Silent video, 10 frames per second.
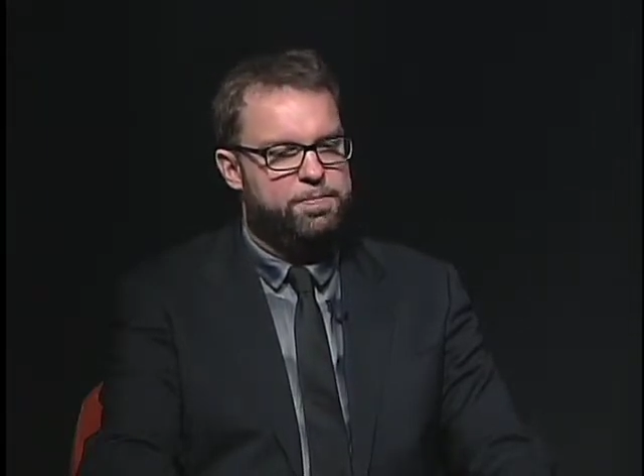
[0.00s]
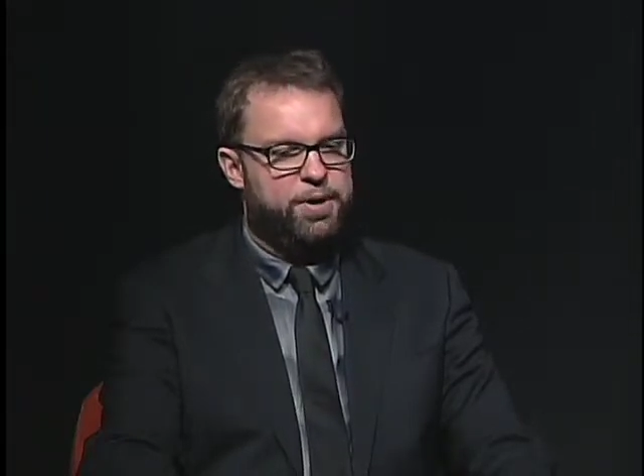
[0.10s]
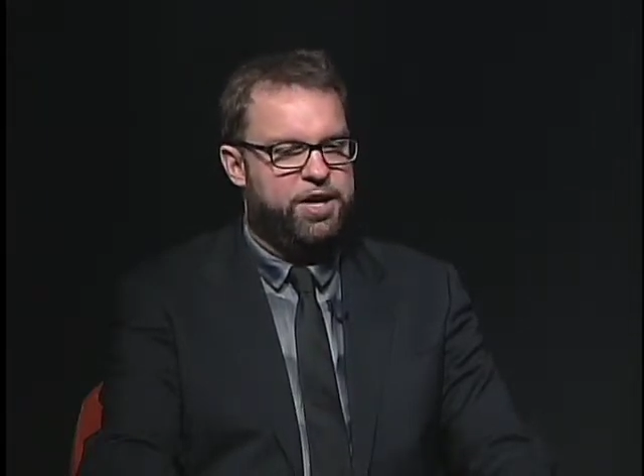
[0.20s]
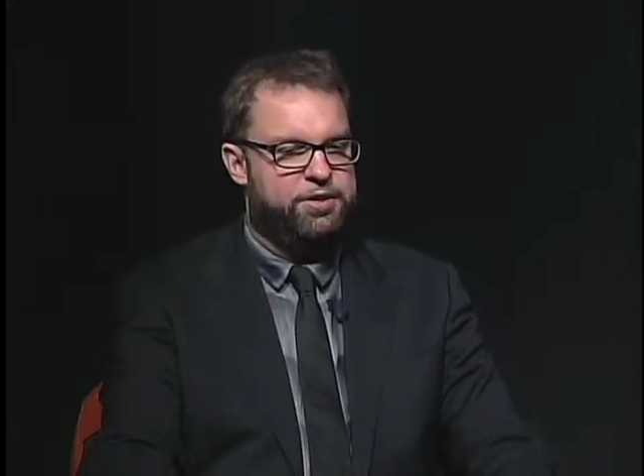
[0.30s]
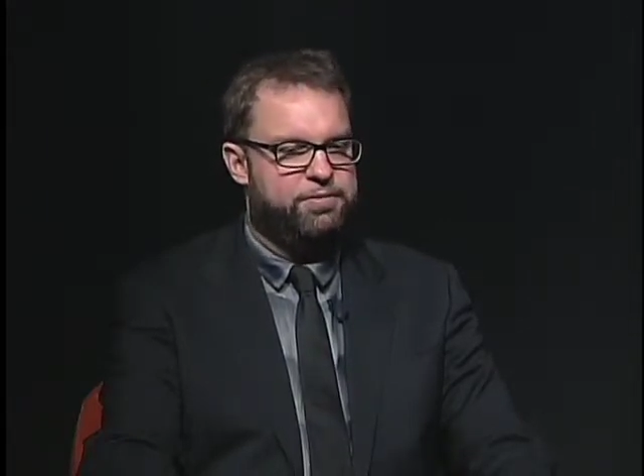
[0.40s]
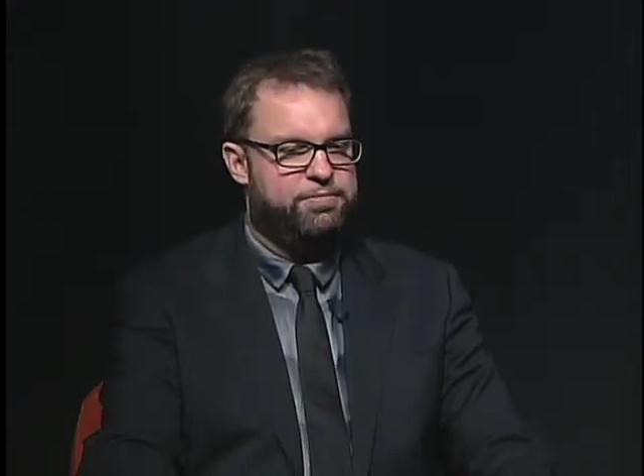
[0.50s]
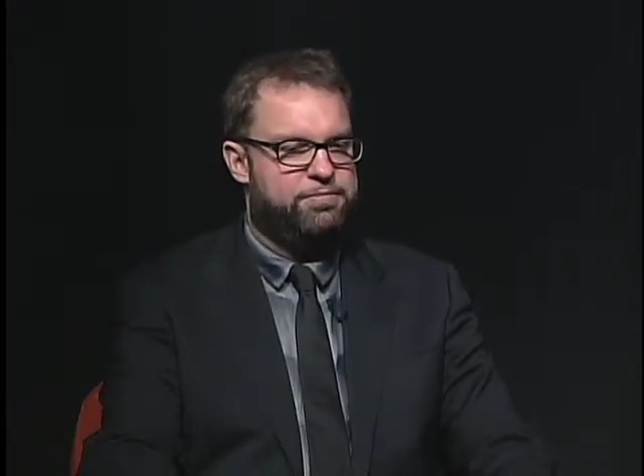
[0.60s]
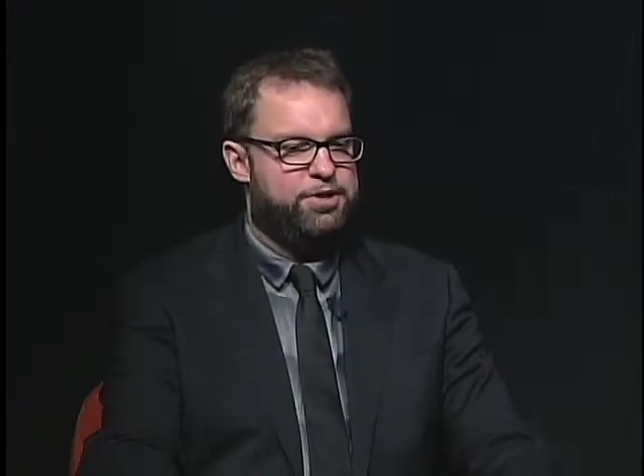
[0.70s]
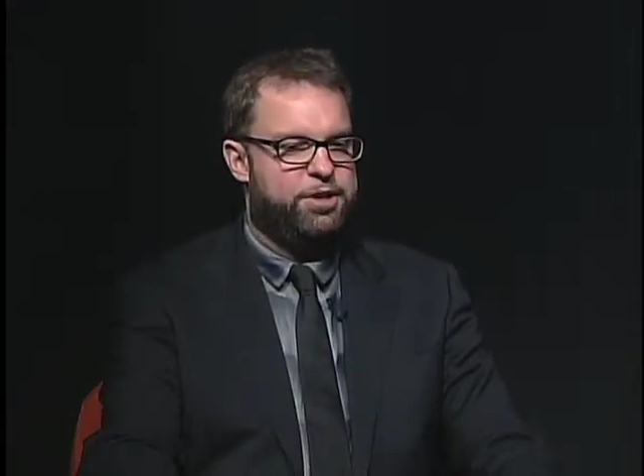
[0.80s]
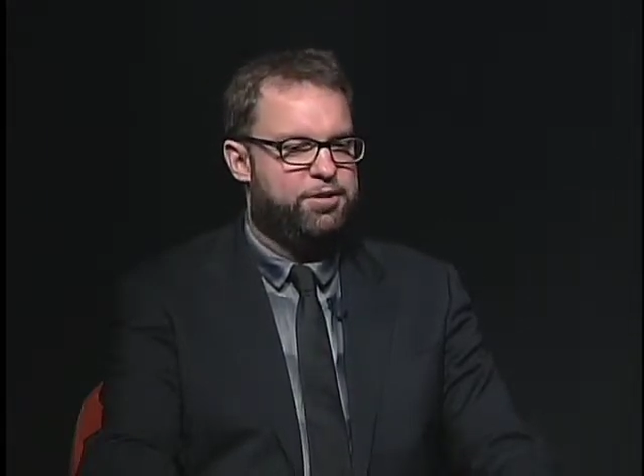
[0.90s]
But,
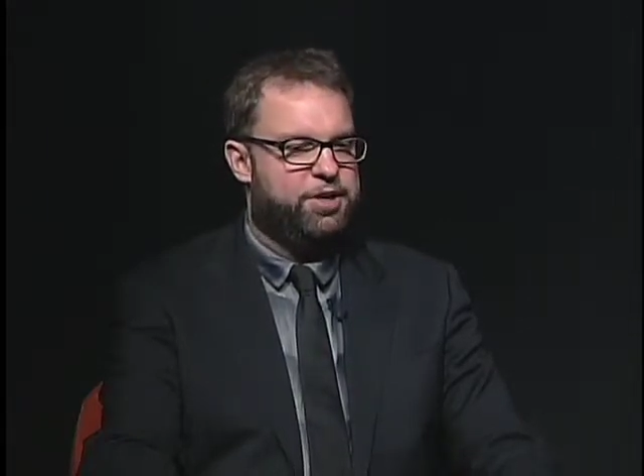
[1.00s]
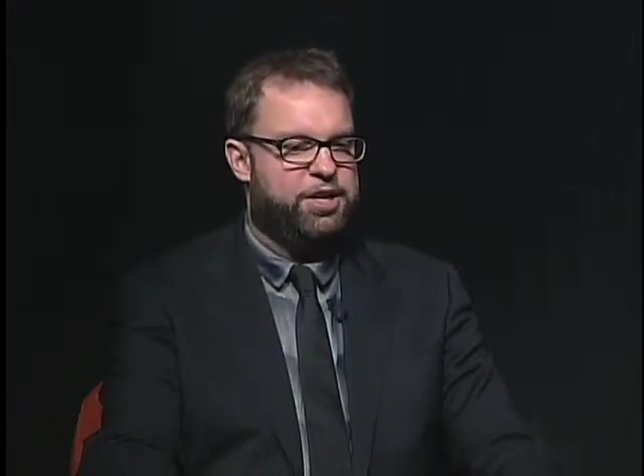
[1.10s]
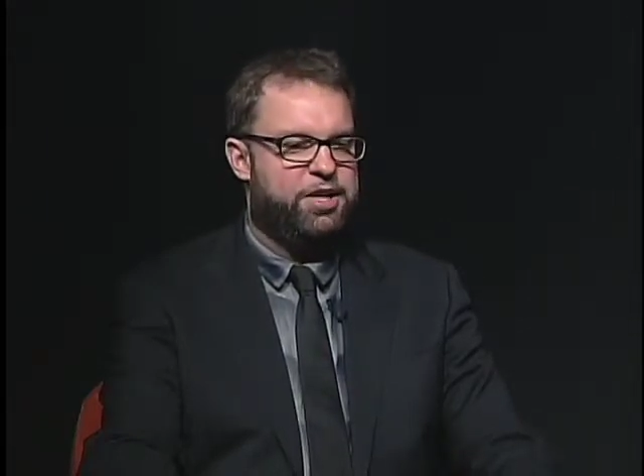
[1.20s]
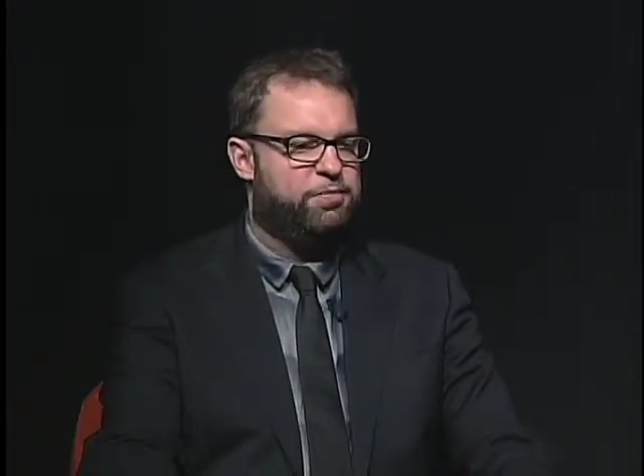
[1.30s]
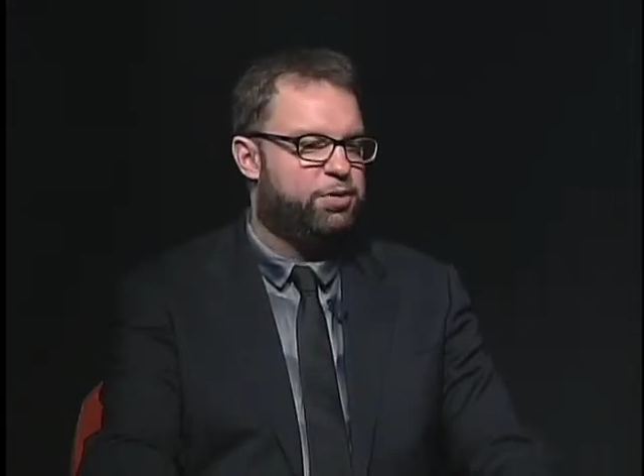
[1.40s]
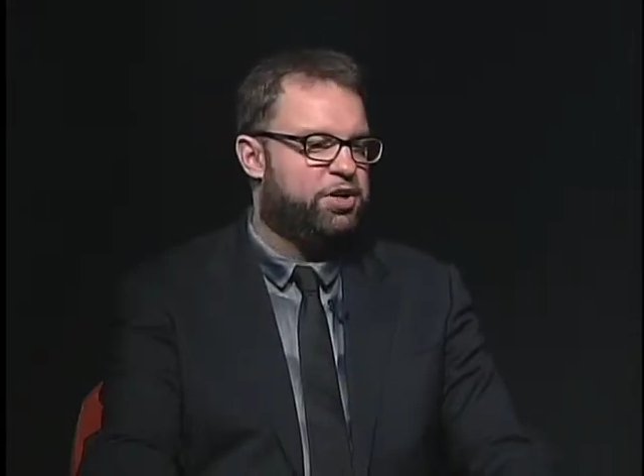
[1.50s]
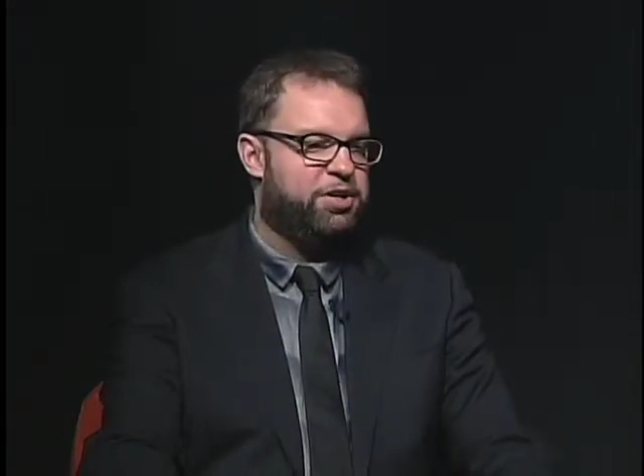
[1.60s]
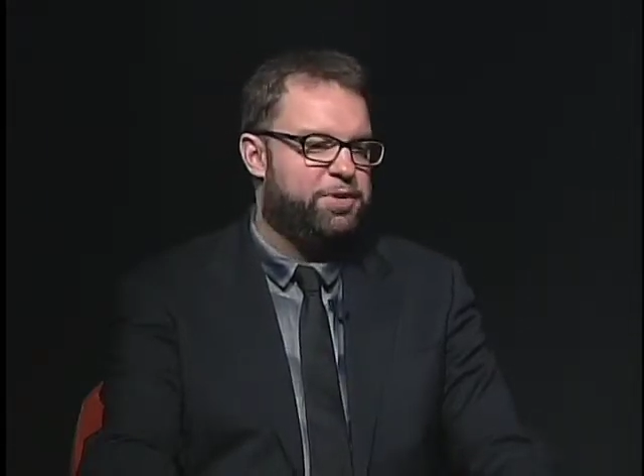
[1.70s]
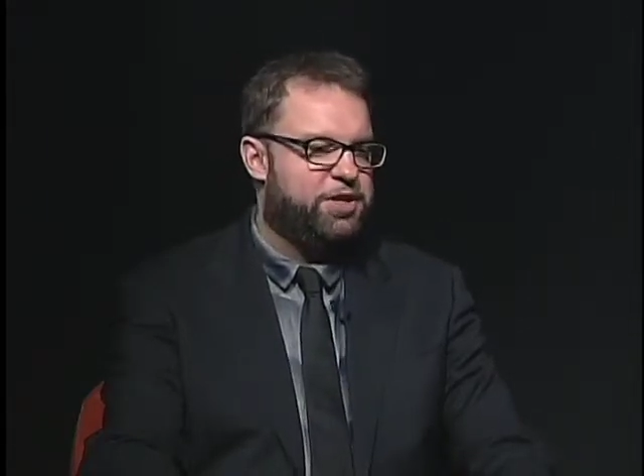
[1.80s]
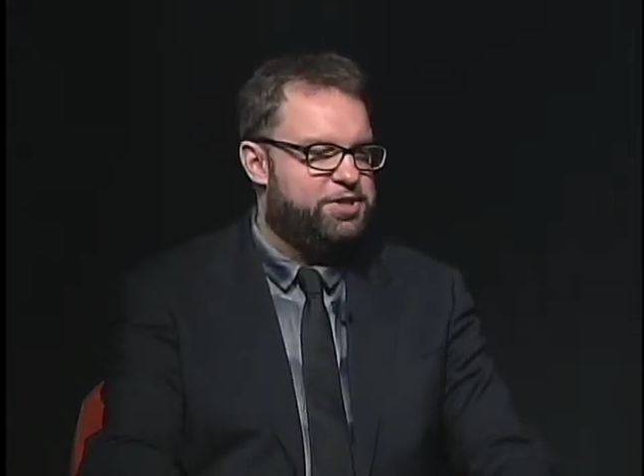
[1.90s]
you know, again, we're going
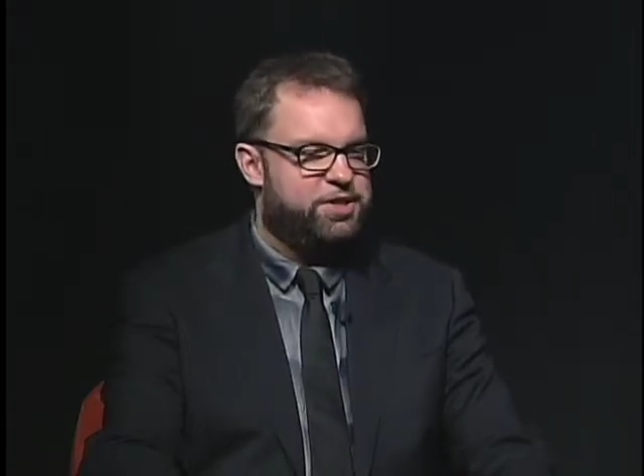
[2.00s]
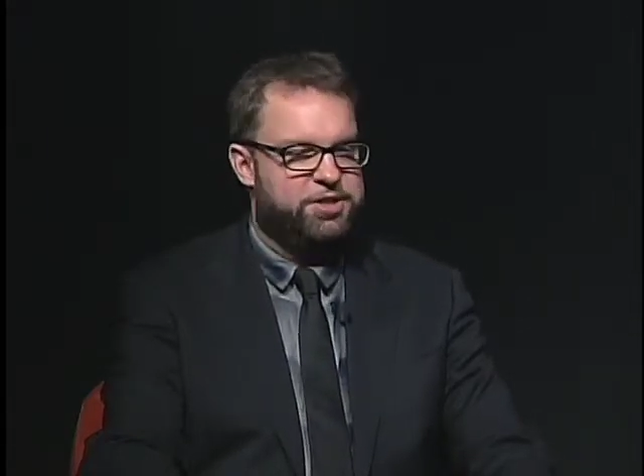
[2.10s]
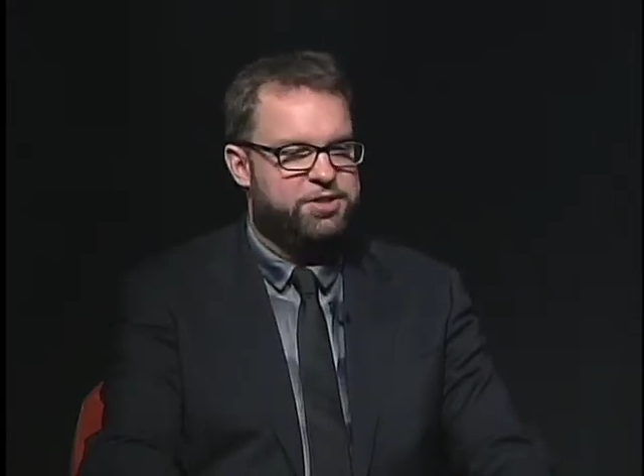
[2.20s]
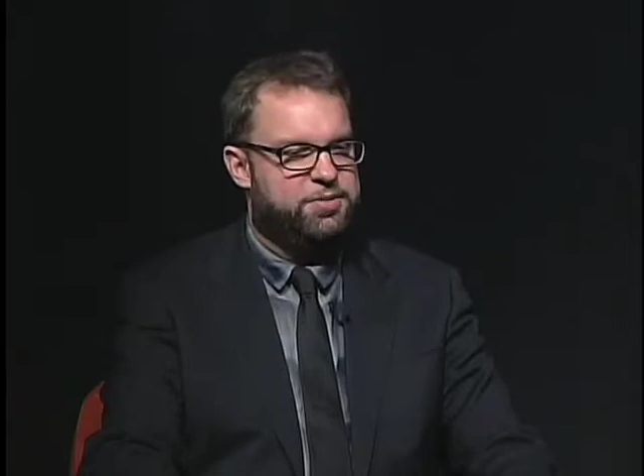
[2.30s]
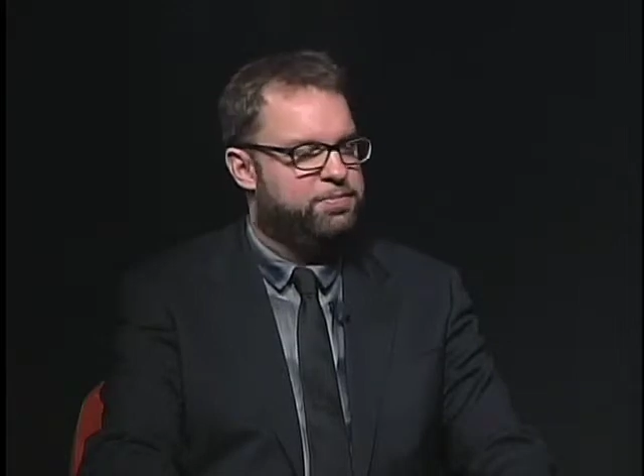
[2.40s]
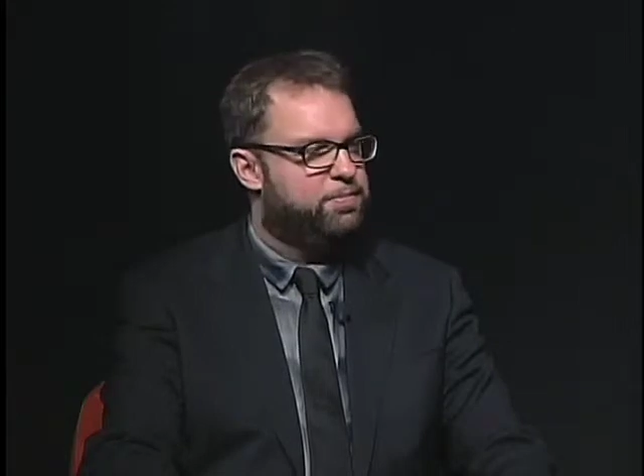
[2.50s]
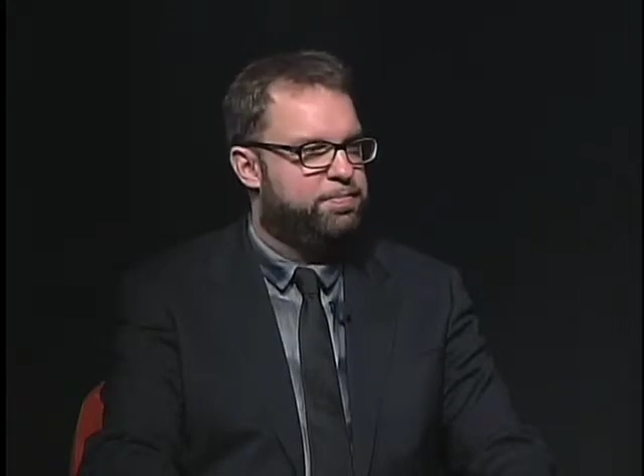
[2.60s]
to be listening to